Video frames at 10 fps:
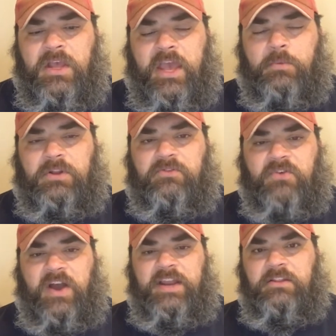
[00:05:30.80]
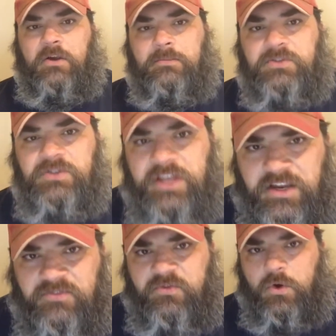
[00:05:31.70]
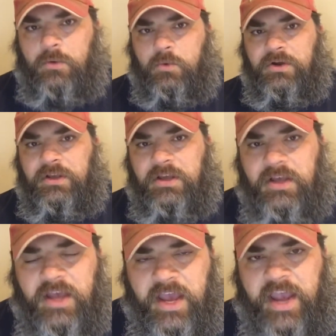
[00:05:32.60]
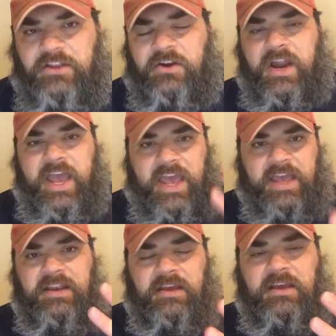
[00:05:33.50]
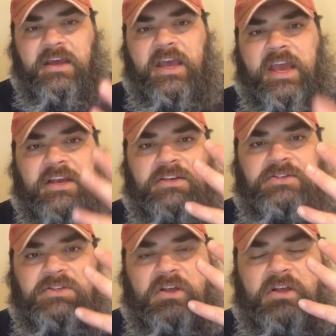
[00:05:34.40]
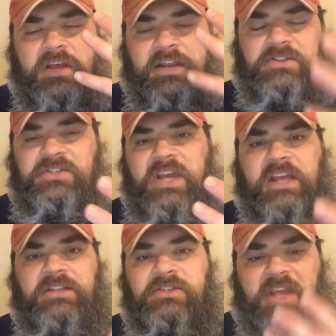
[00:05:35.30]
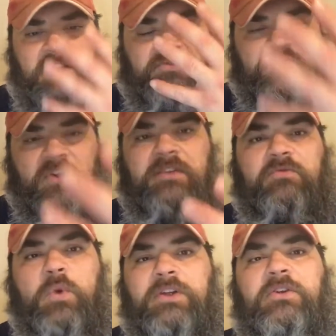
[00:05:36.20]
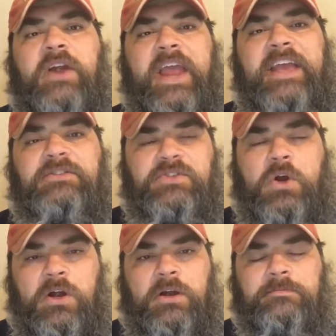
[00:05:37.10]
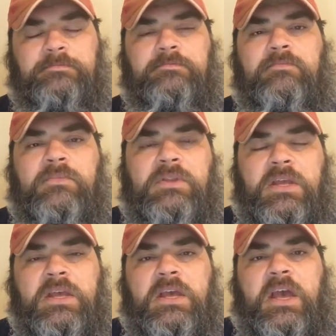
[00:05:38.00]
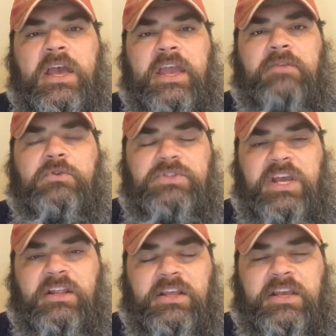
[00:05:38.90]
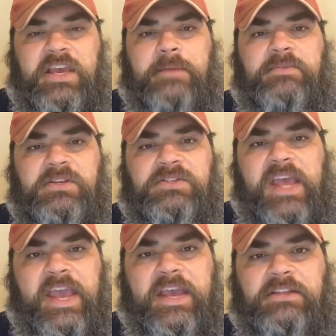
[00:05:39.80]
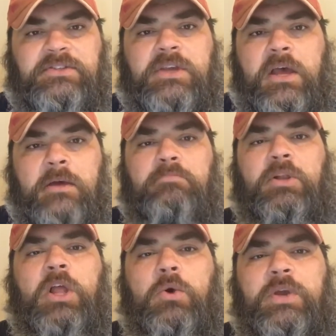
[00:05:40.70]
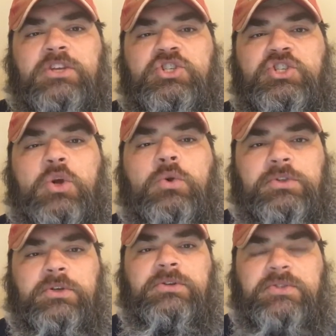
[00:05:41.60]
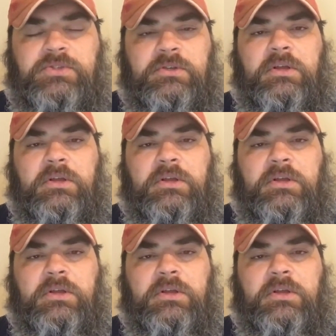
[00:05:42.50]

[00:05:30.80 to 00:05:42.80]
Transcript: and when they're fighting, they're almost leaning forward, and their head is, in a sense, in front of where their hands are. He routinely kept his hands below his shoulders.